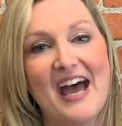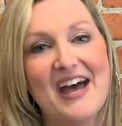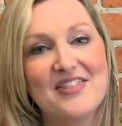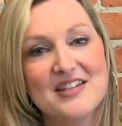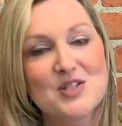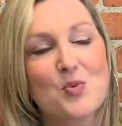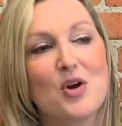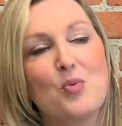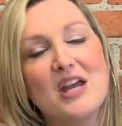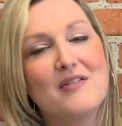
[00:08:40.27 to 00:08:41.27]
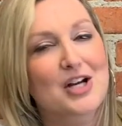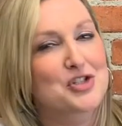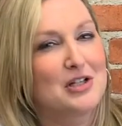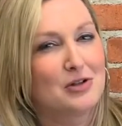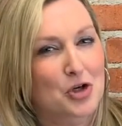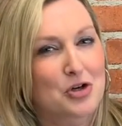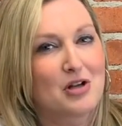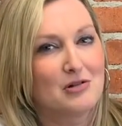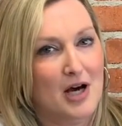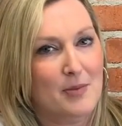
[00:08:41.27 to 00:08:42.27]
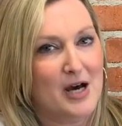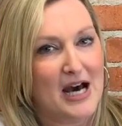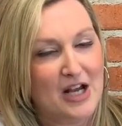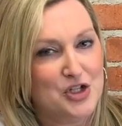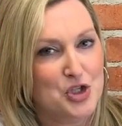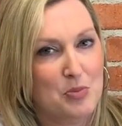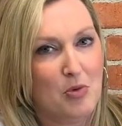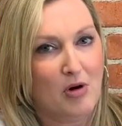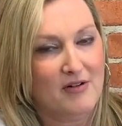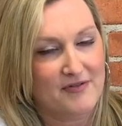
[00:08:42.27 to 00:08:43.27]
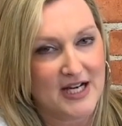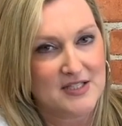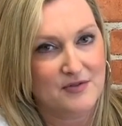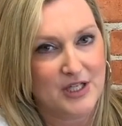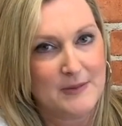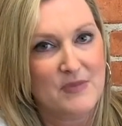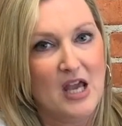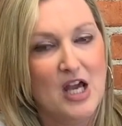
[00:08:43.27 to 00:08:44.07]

And this one we have actually learned a lot about how to do more effectively.